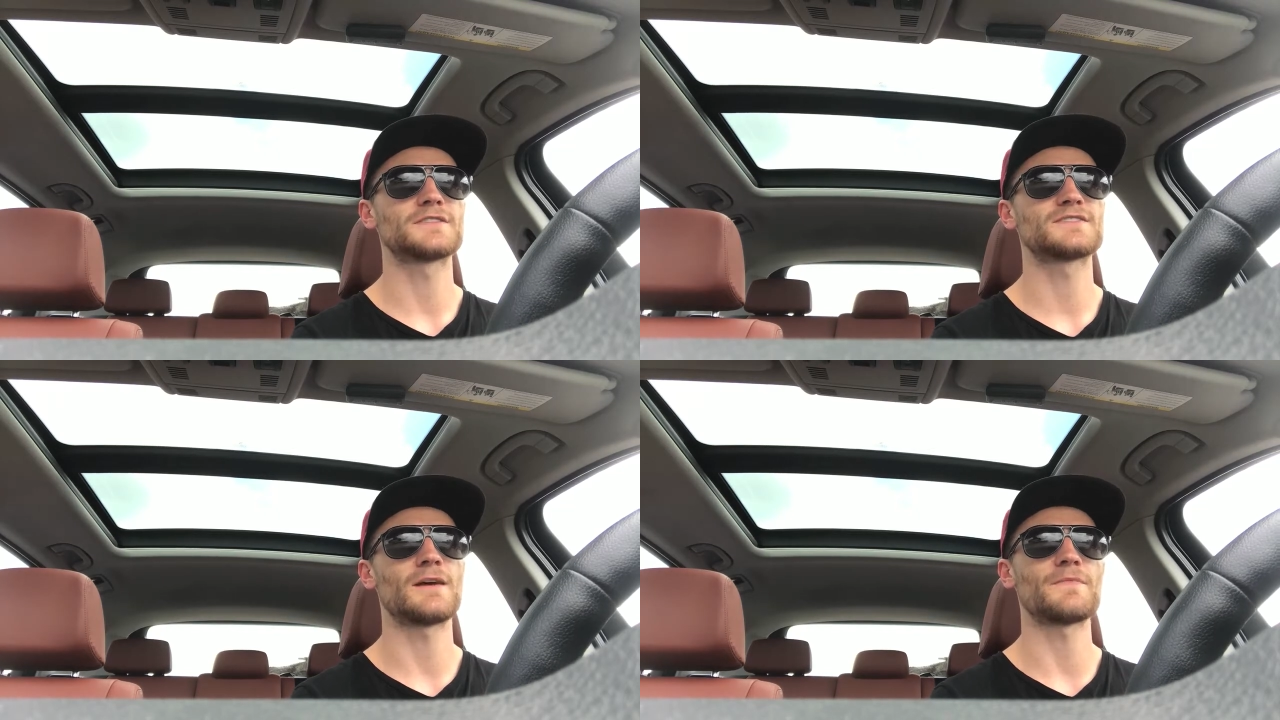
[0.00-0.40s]

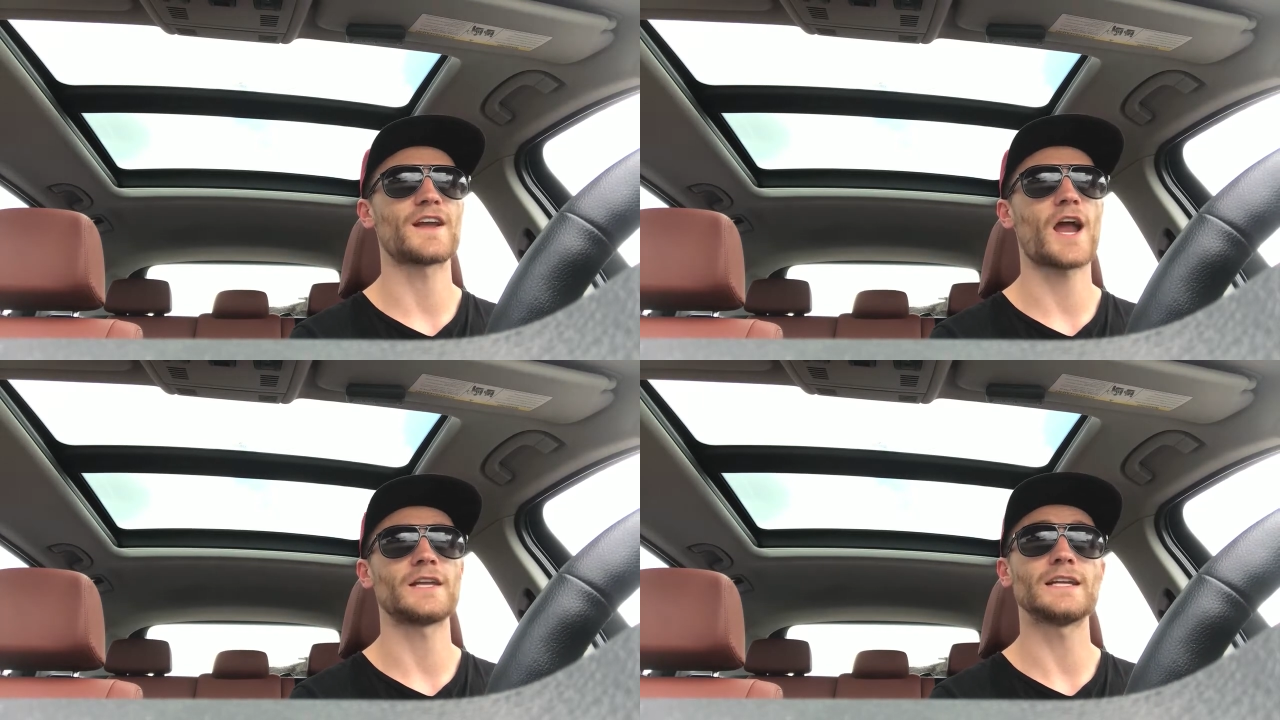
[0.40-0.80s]
something
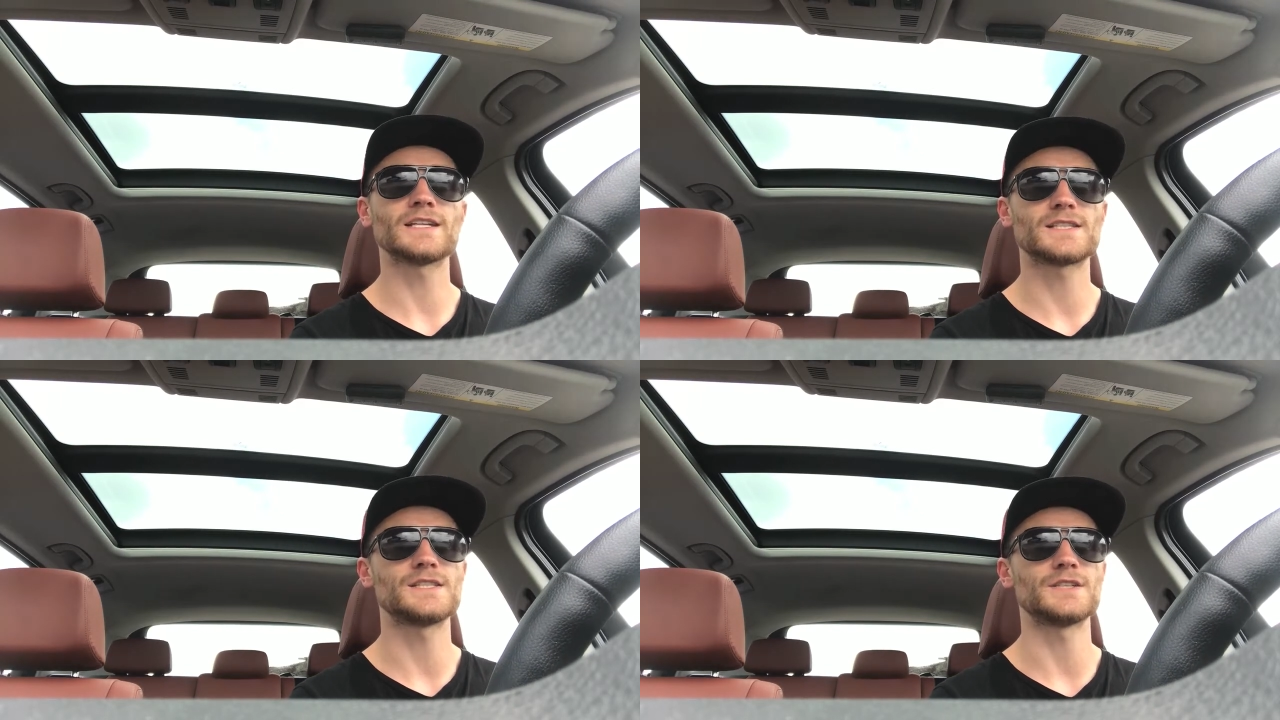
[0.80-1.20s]
I
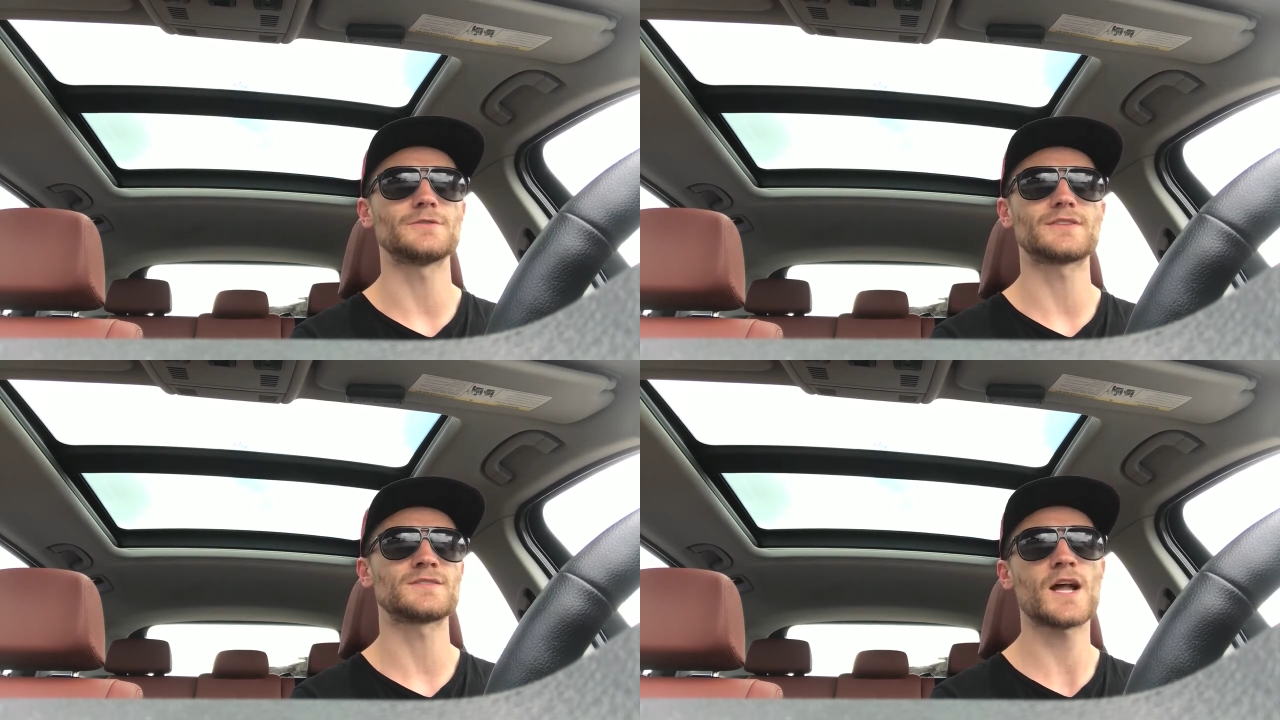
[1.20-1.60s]
needed to do,
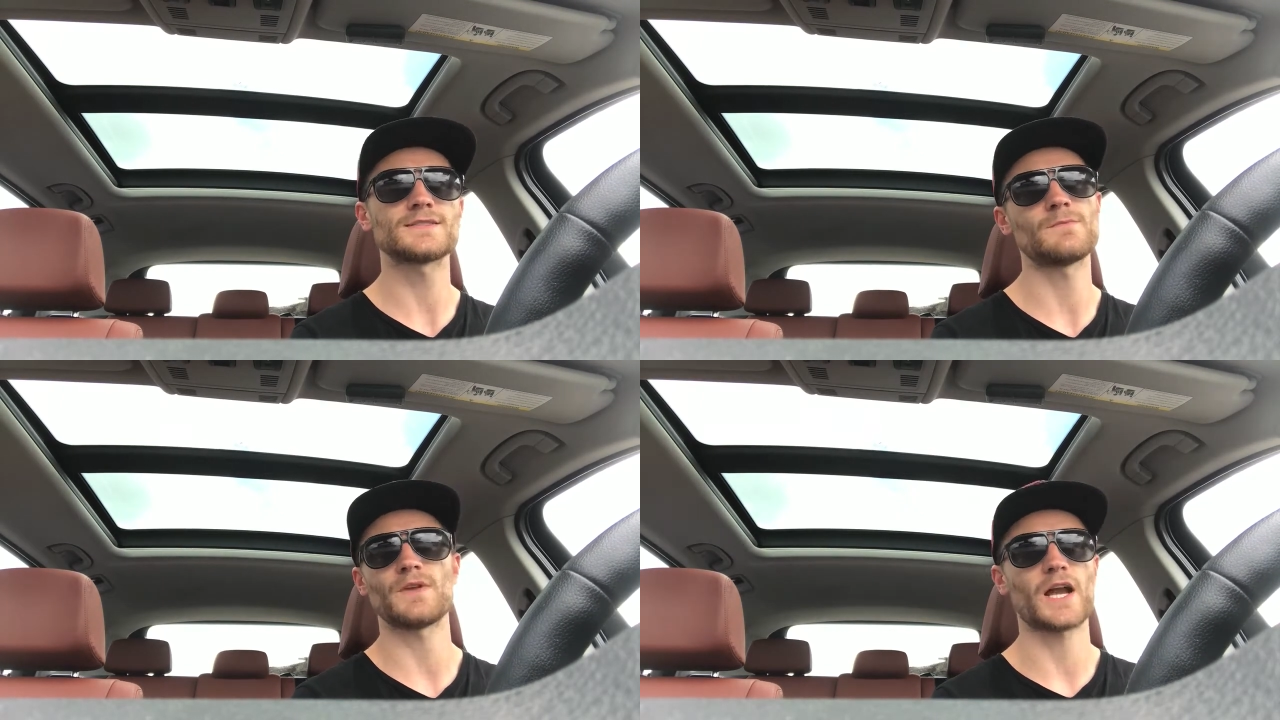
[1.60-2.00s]
it's not
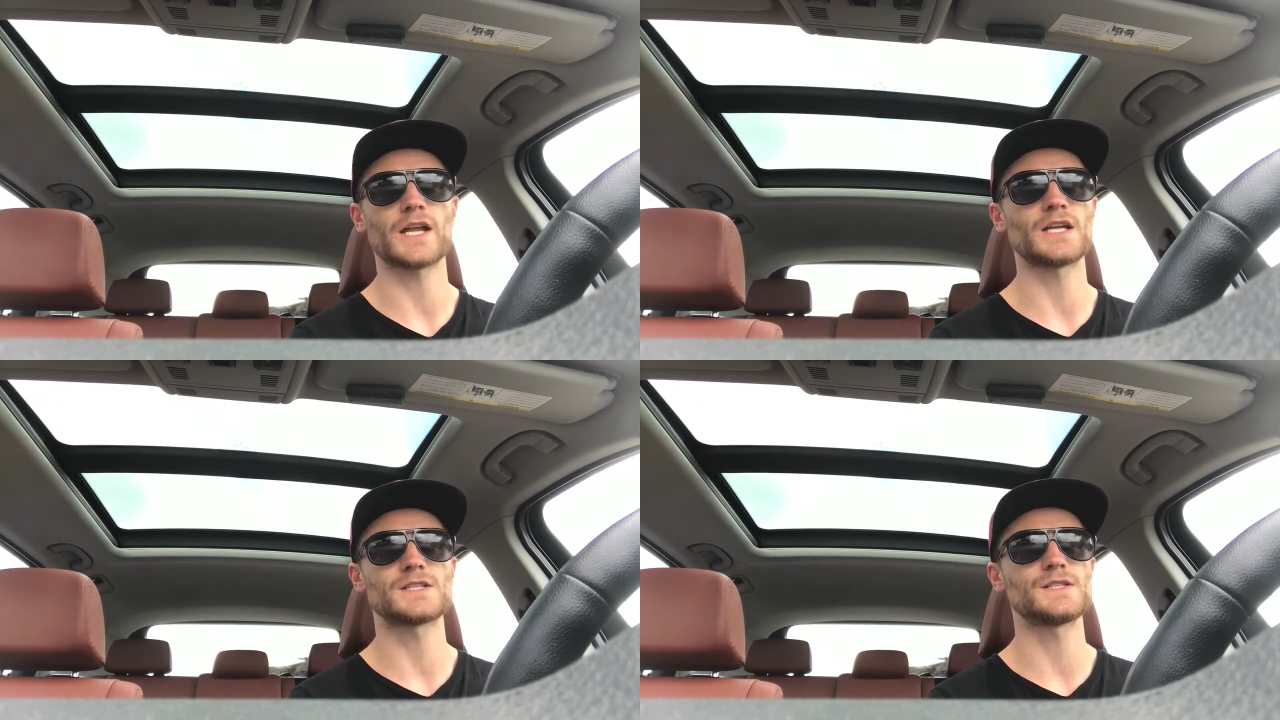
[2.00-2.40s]
something I
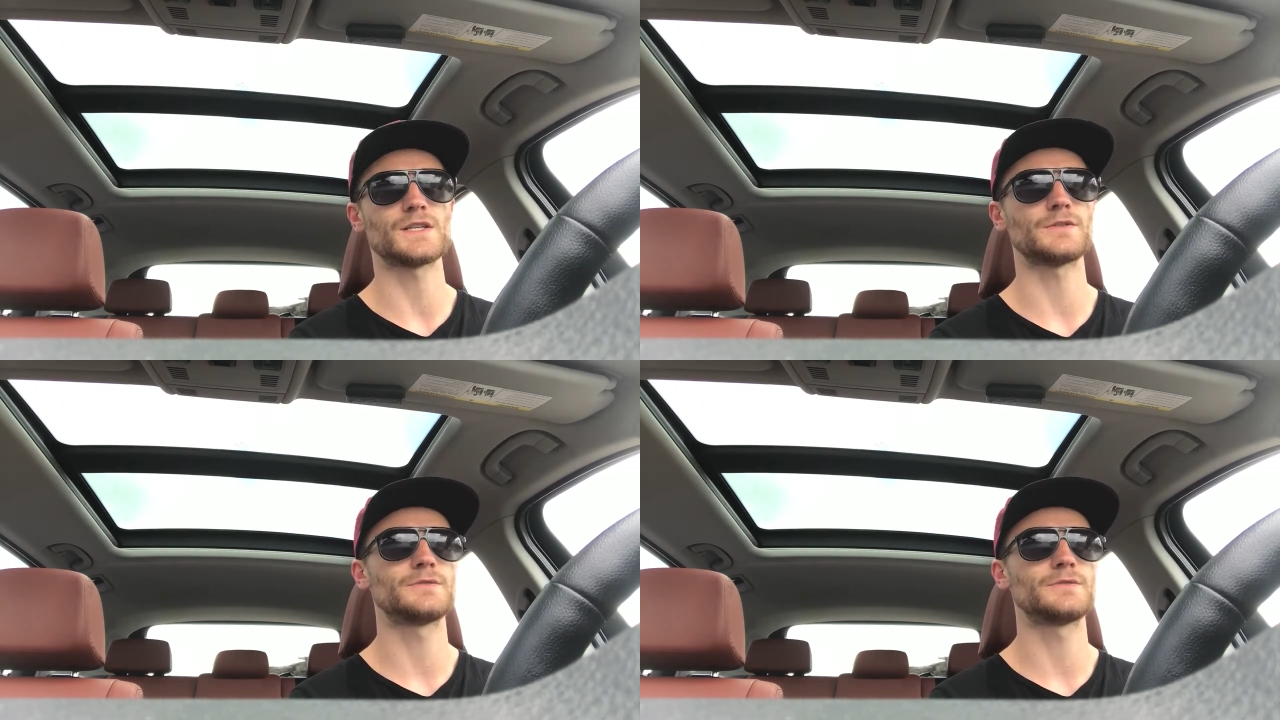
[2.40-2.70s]
need to do.